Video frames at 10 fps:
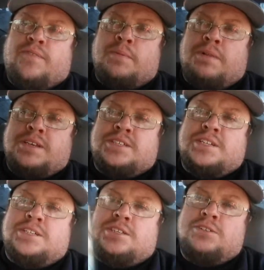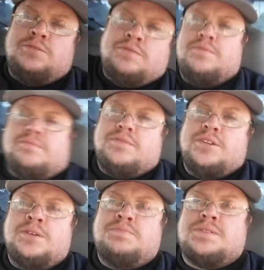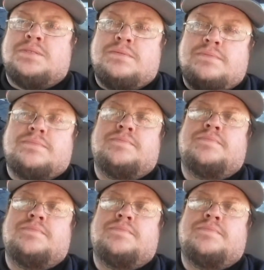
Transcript: 08 for the PlayStation 2. Oops.